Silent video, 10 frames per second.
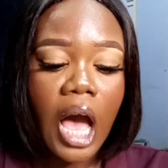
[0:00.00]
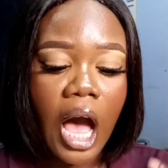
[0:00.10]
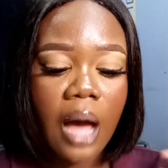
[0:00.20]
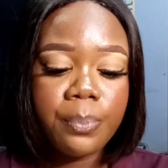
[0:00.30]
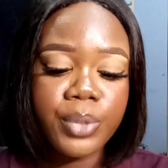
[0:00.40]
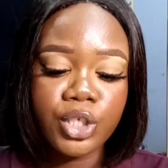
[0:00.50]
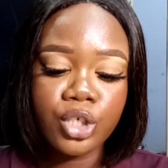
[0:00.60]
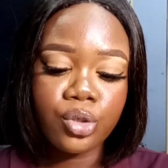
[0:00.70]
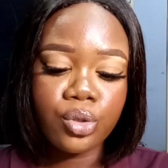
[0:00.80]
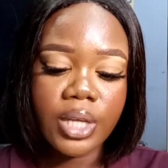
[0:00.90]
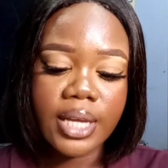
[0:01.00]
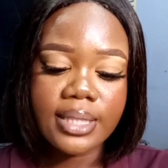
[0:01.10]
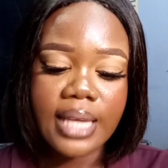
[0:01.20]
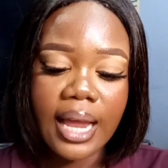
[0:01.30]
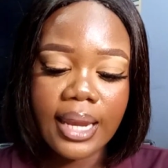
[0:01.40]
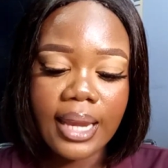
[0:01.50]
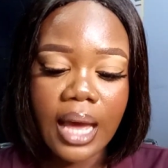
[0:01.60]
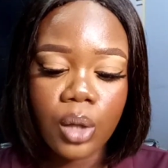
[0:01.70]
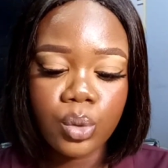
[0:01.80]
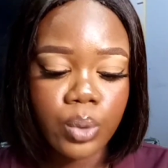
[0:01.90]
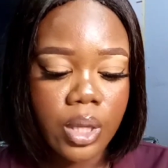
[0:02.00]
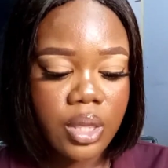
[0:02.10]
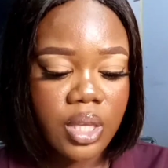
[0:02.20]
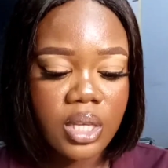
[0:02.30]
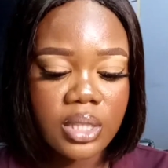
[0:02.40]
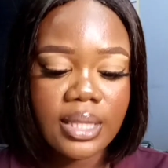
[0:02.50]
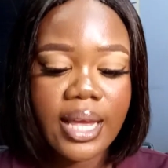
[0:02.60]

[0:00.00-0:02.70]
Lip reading: Are PG students allowed with things